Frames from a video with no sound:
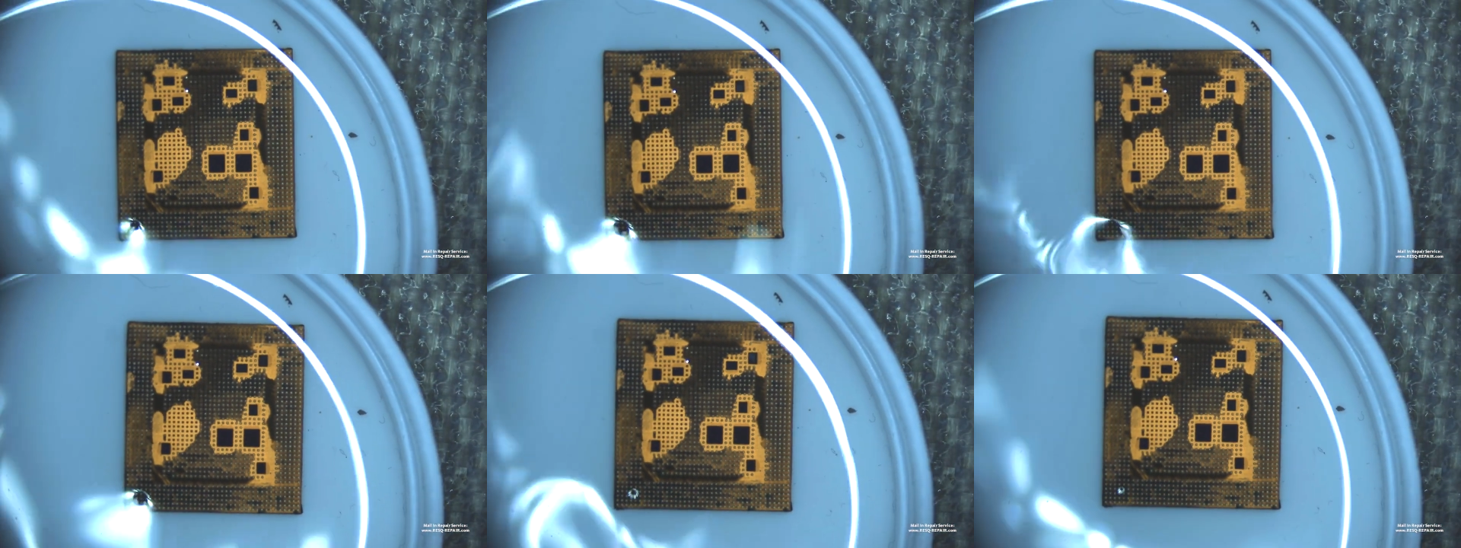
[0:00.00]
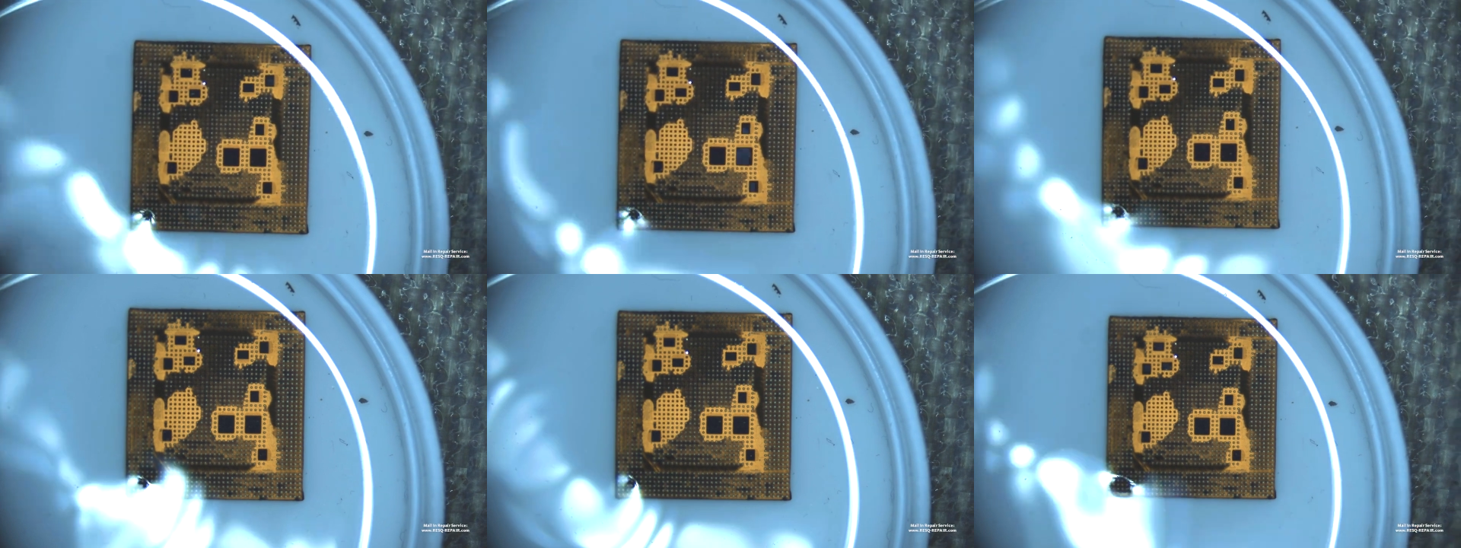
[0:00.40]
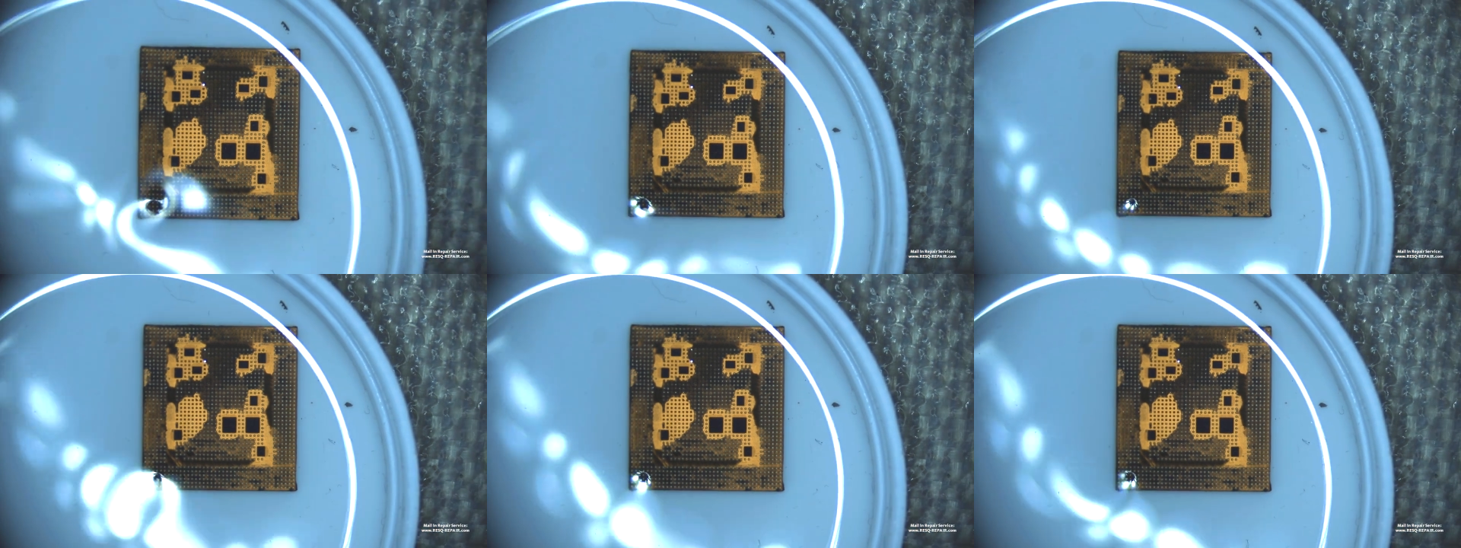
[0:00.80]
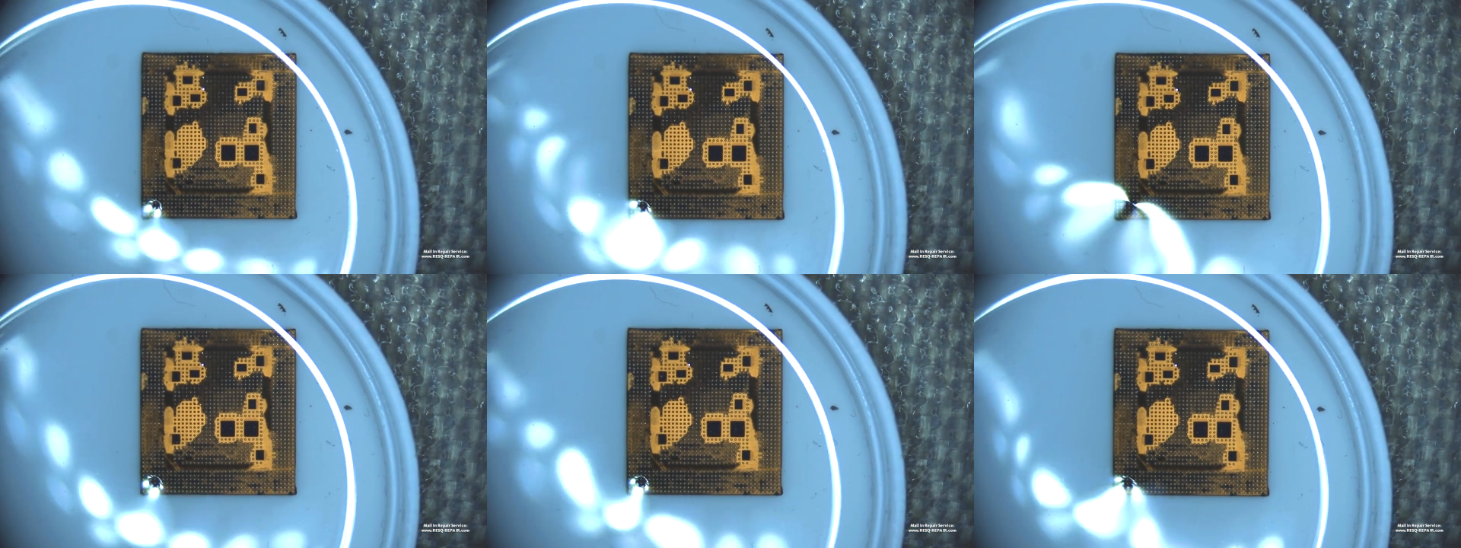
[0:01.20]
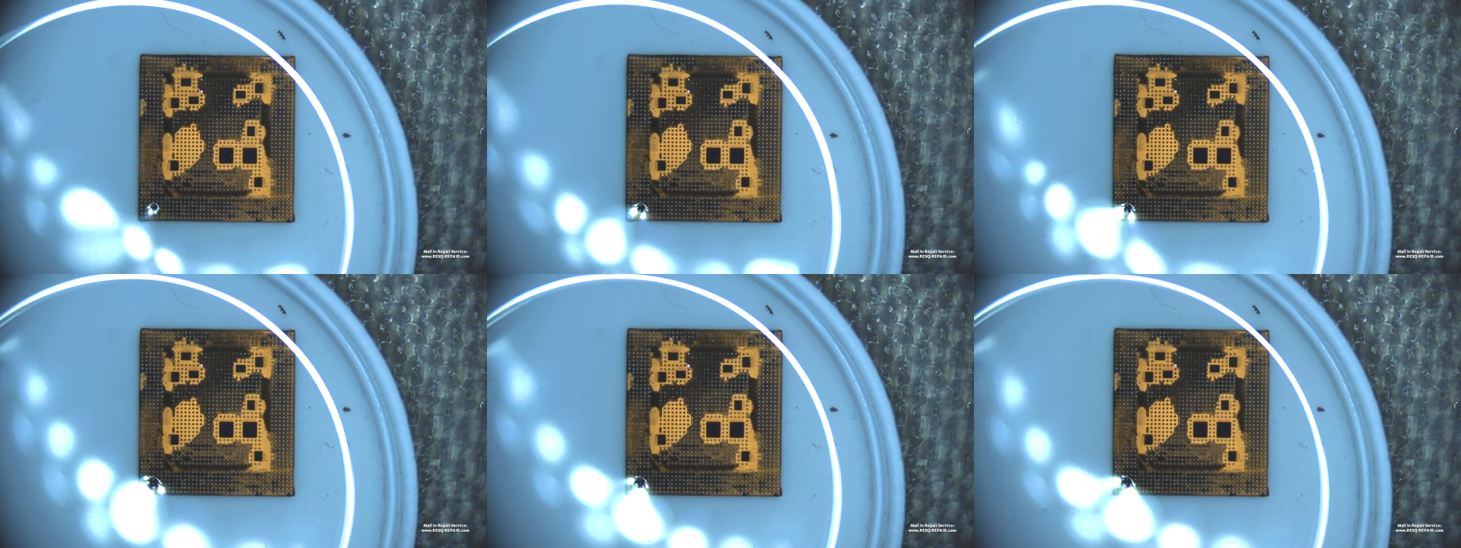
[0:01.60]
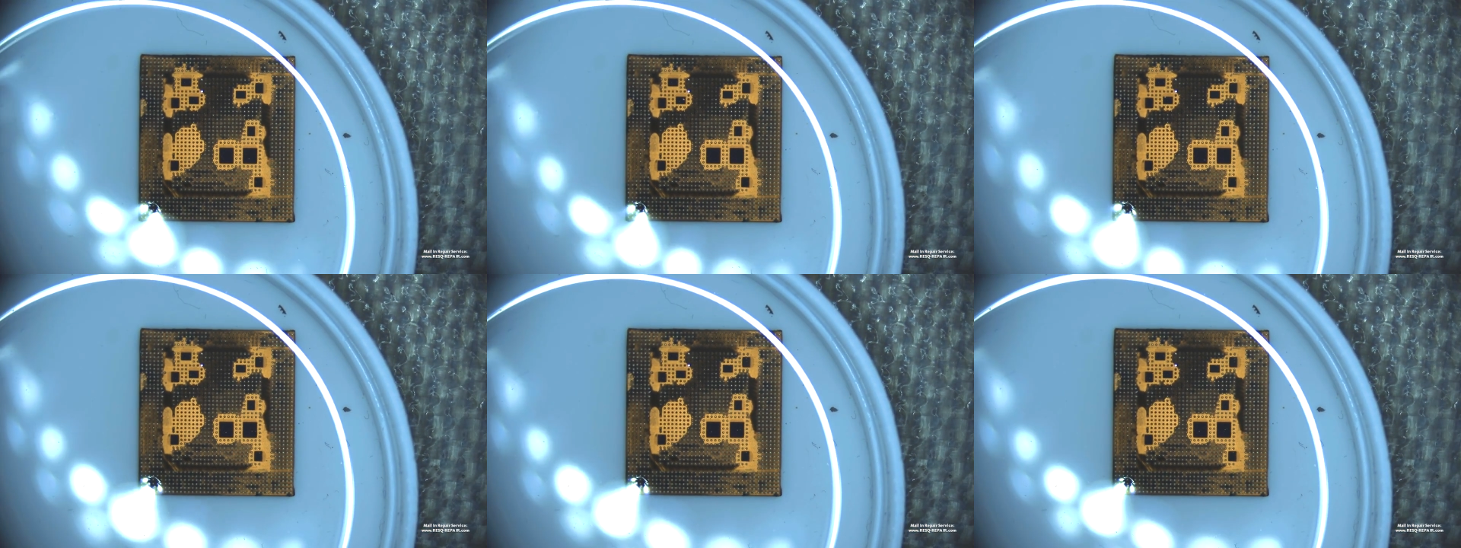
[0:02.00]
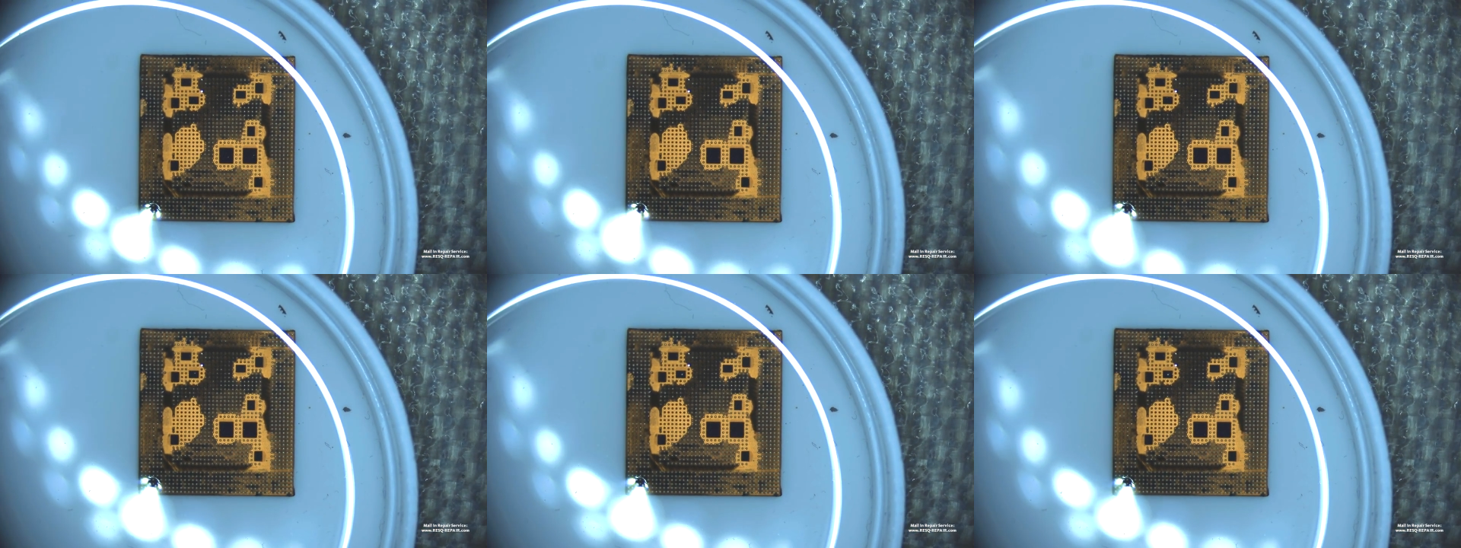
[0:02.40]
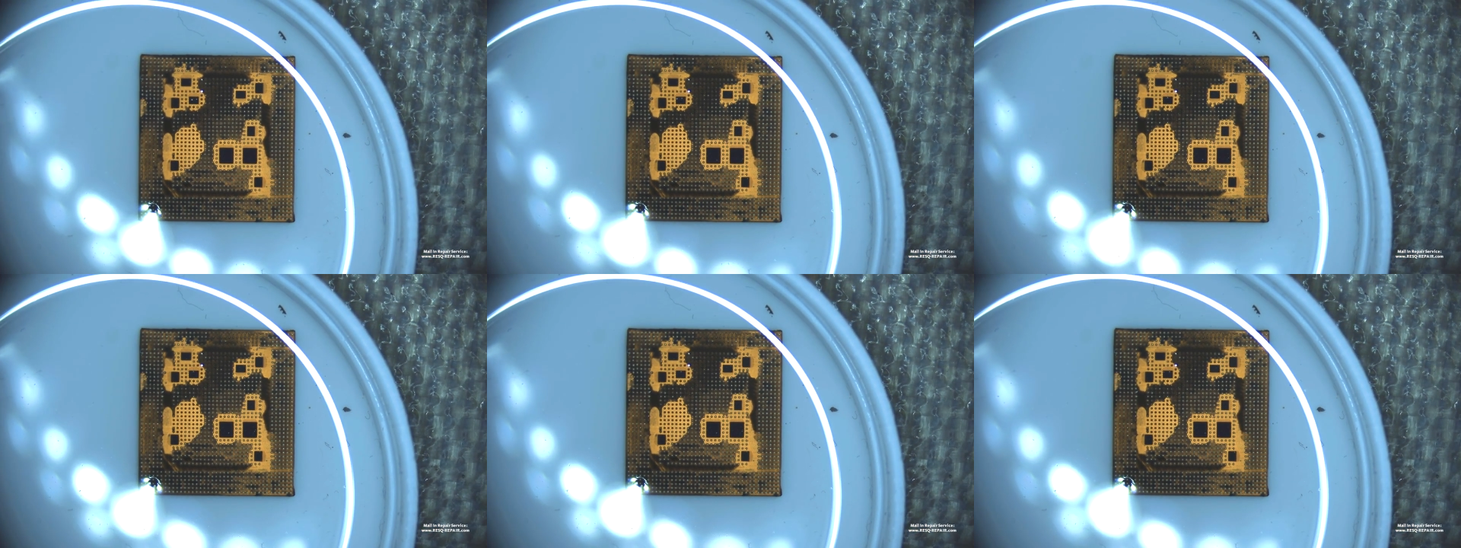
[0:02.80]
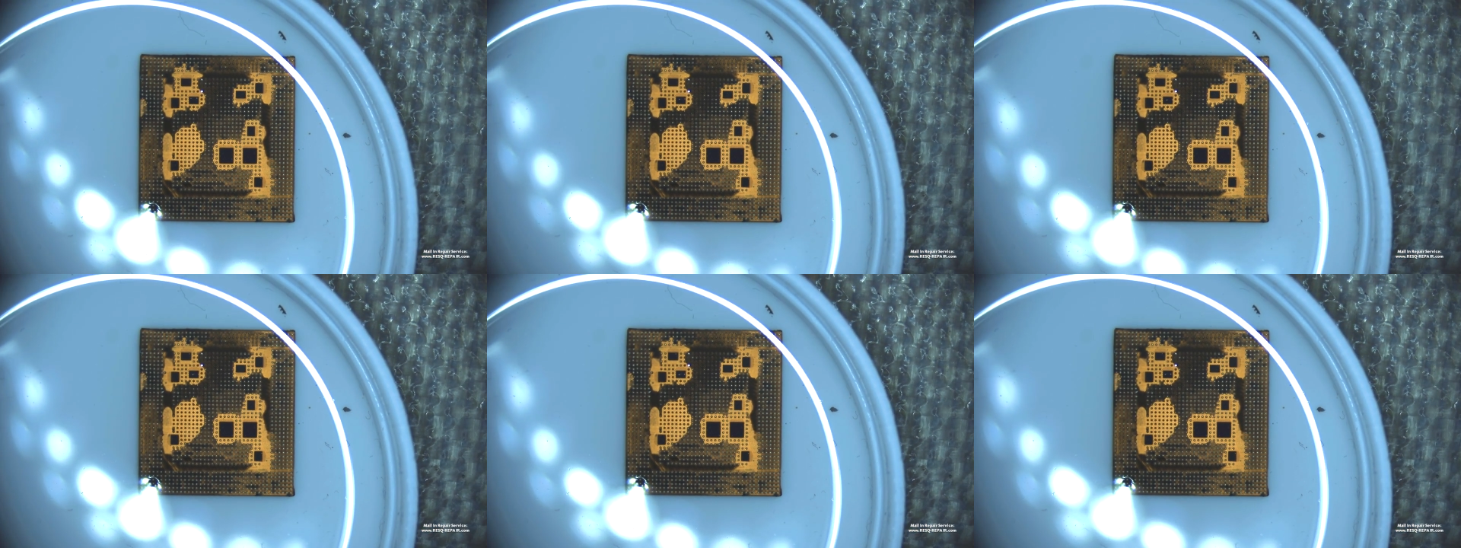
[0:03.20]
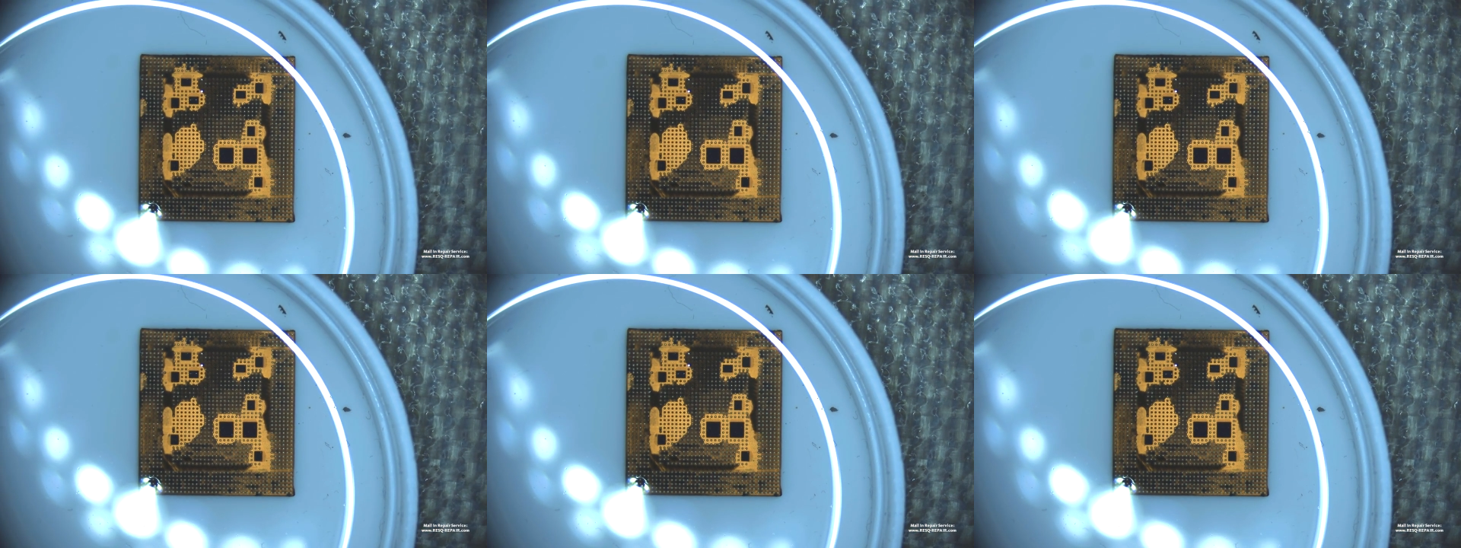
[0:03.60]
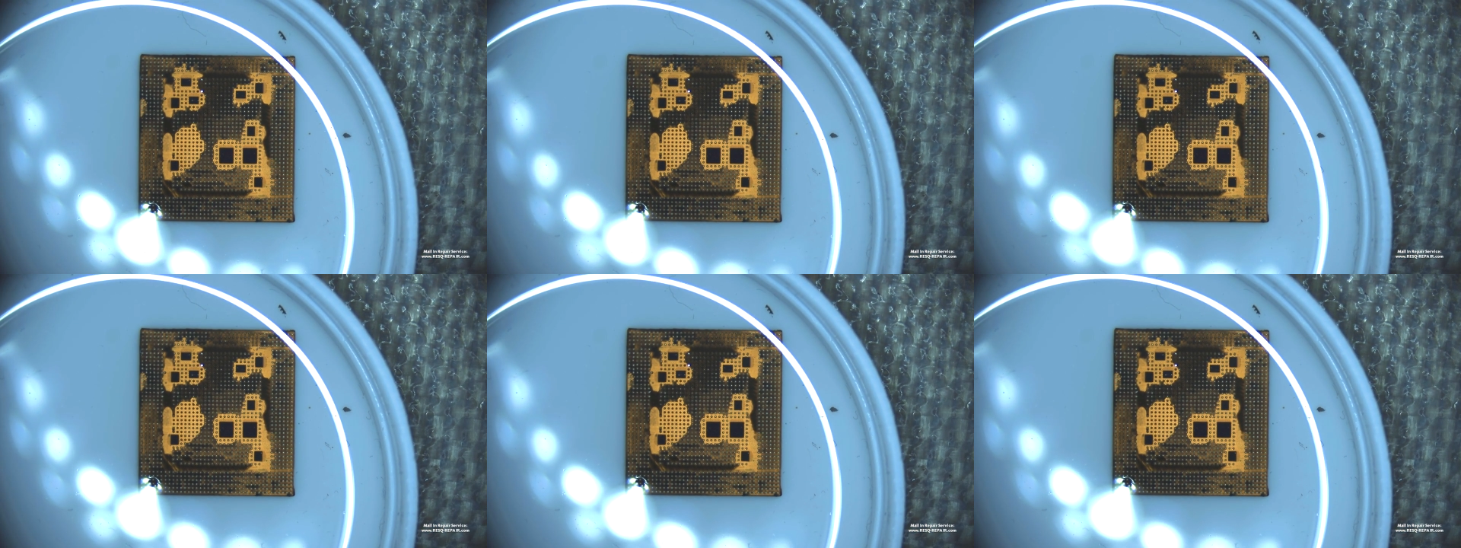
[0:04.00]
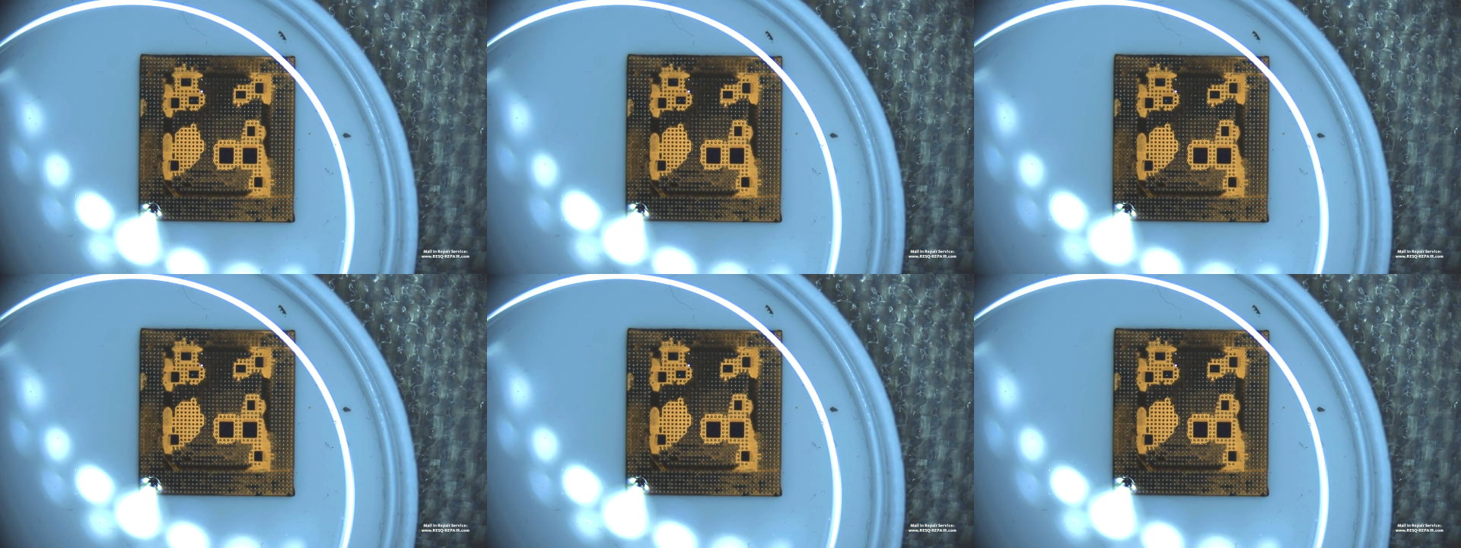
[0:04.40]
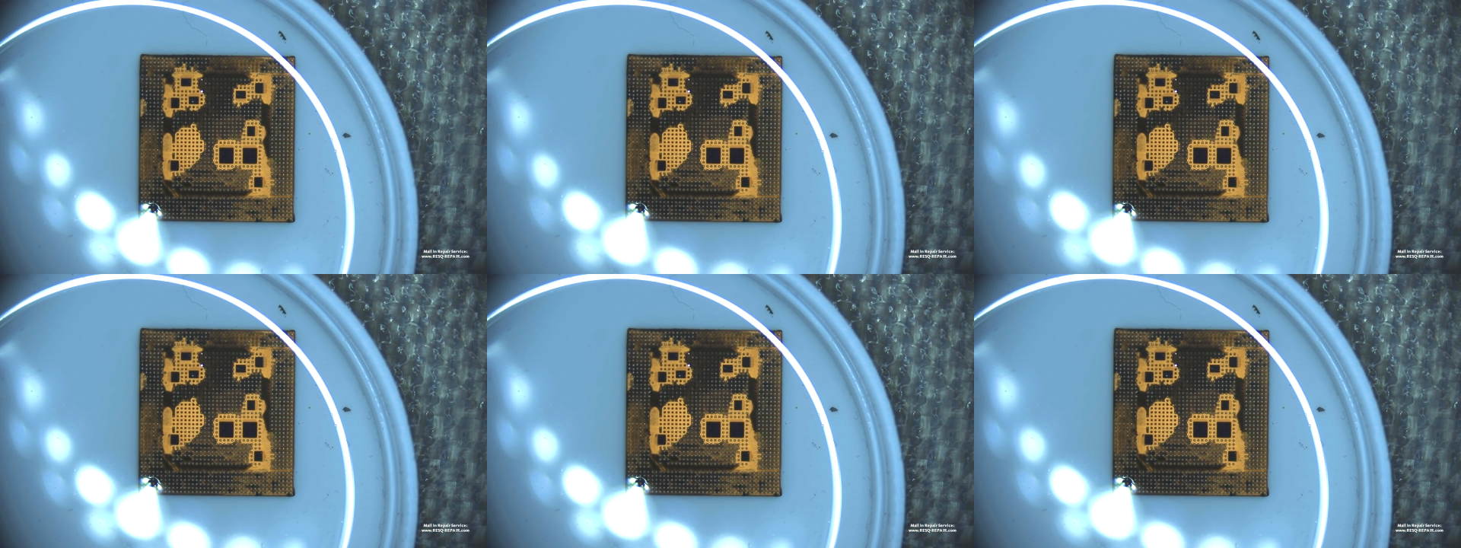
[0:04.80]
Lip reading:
(no speaker visible)